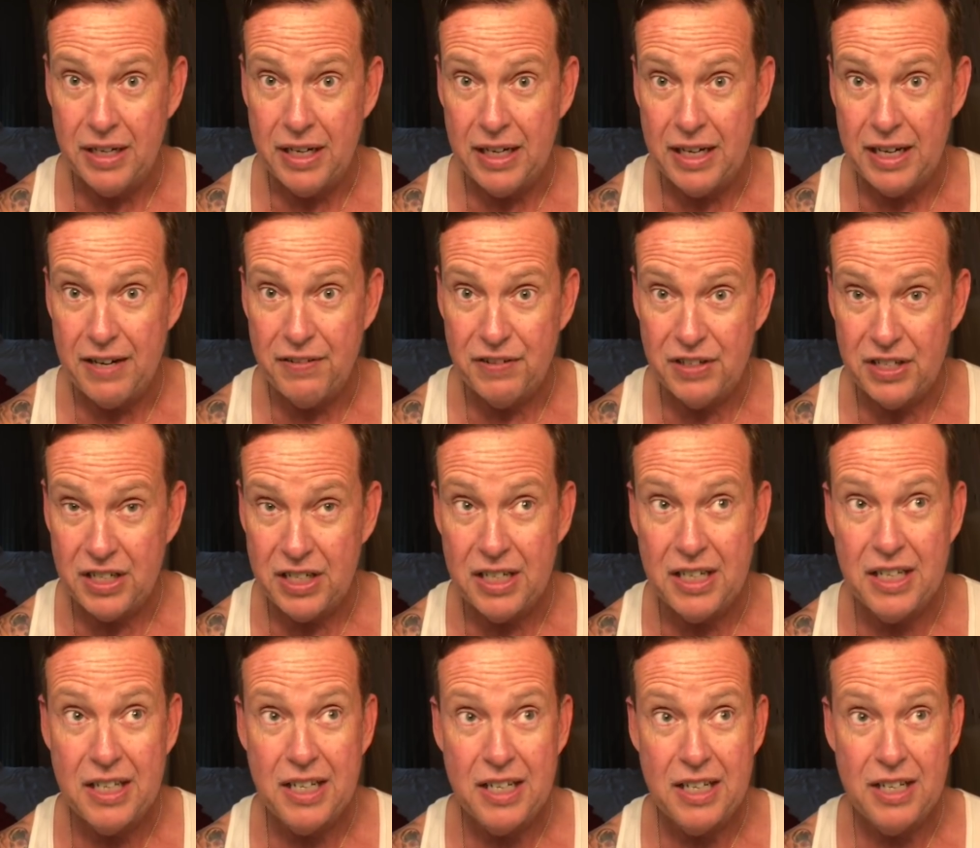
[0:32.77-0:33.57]
I
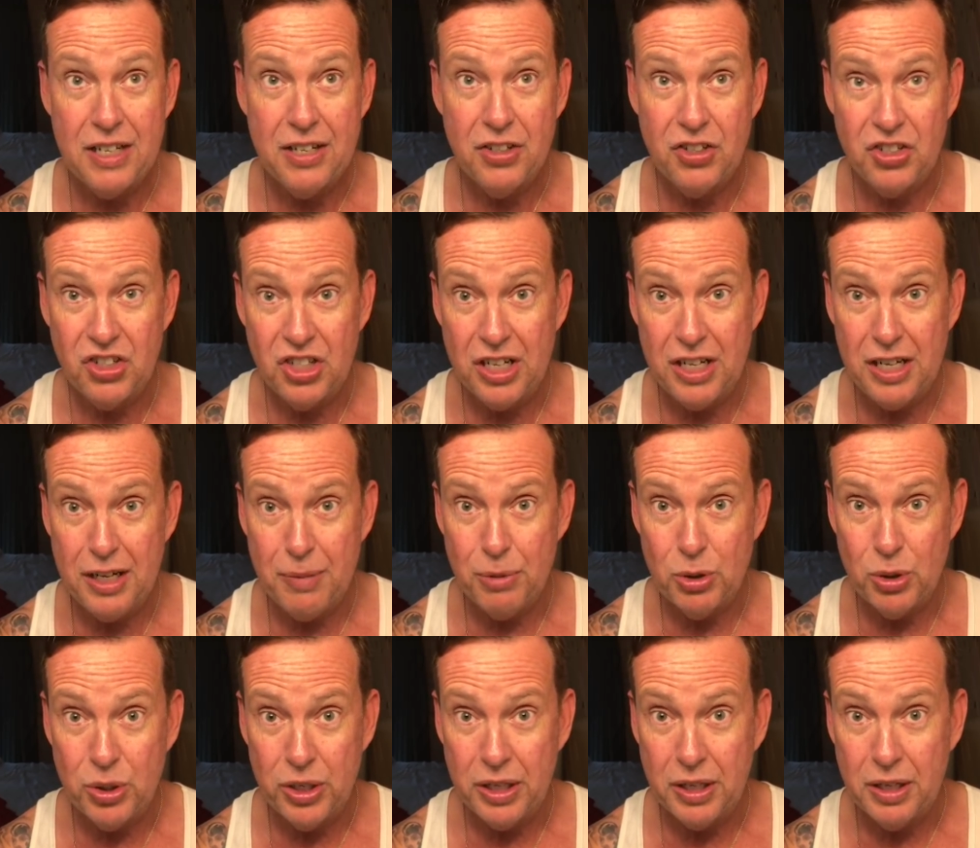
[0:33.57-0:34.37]
left uh, Sunday
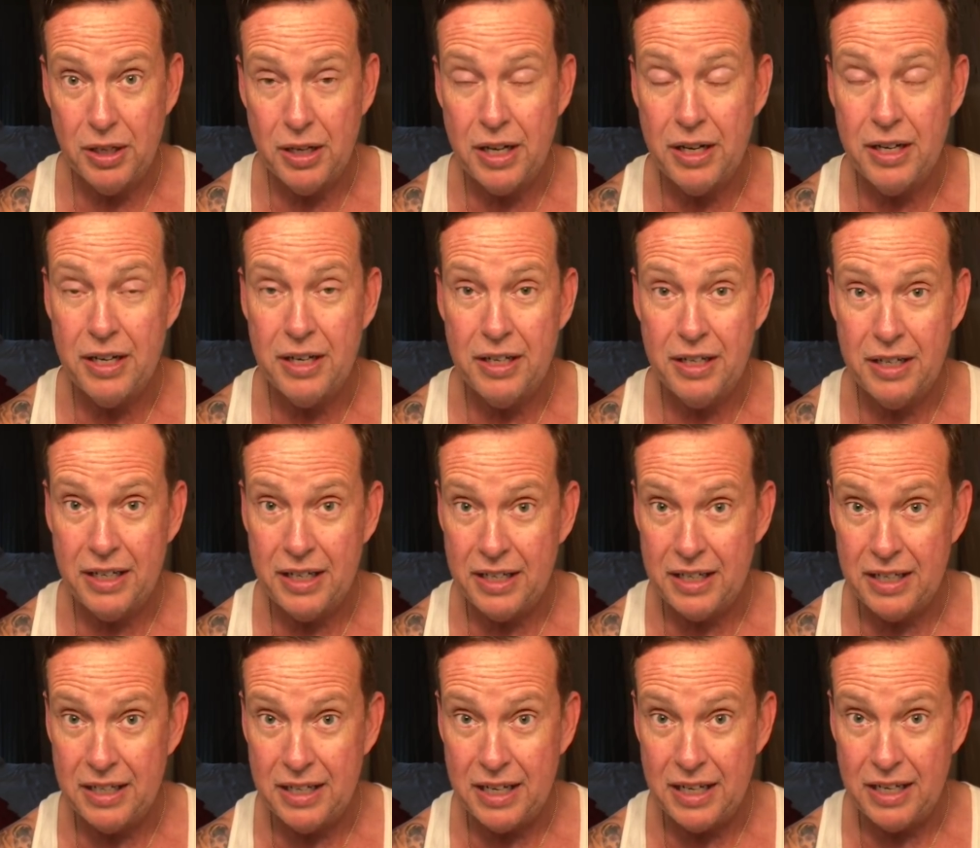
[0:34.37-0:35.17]
morning. Uh,
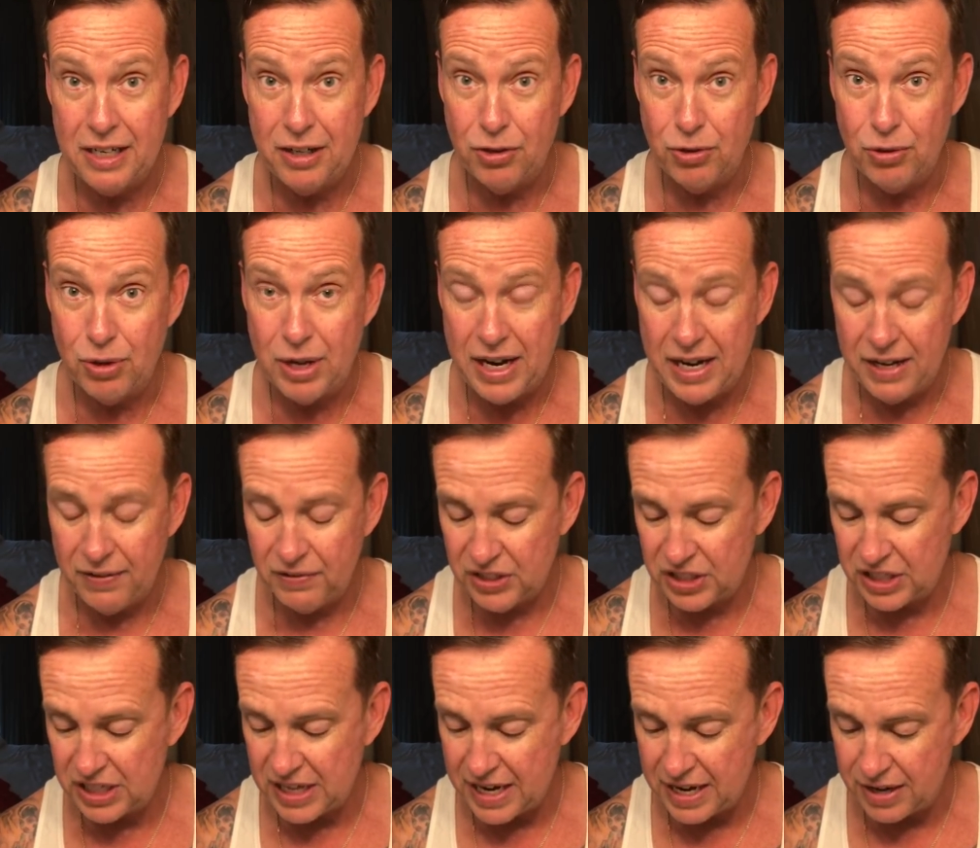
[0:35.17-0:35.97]
it, it
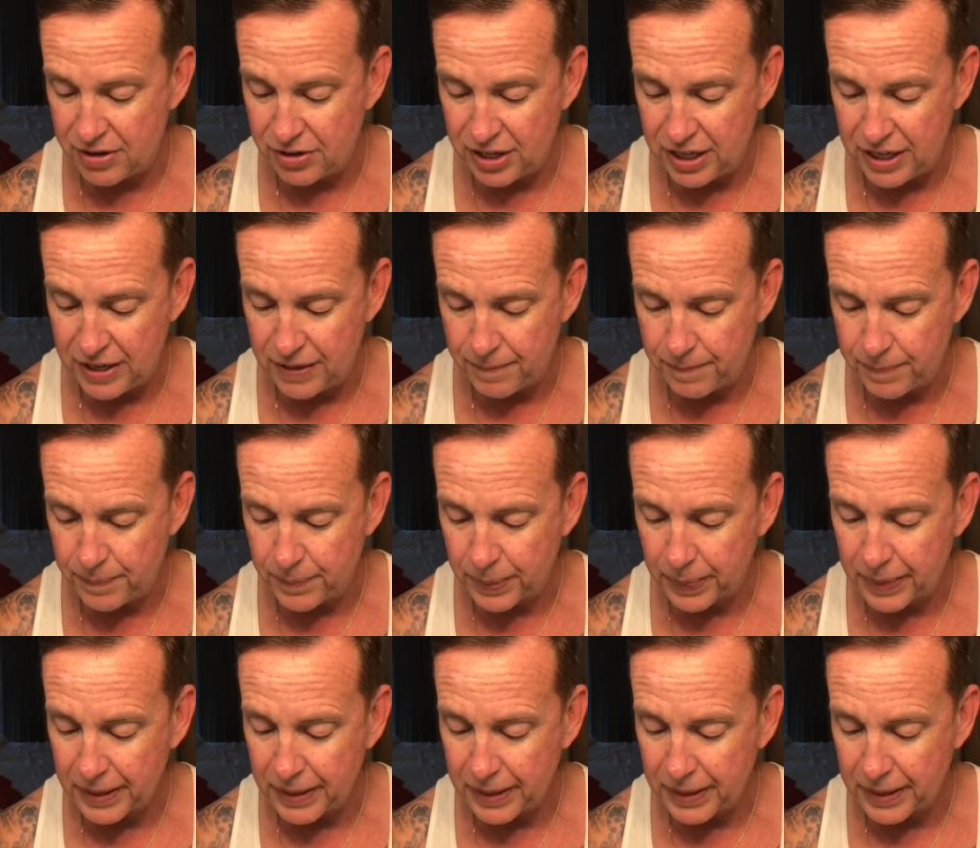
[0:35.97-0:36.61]
arrived Saturday.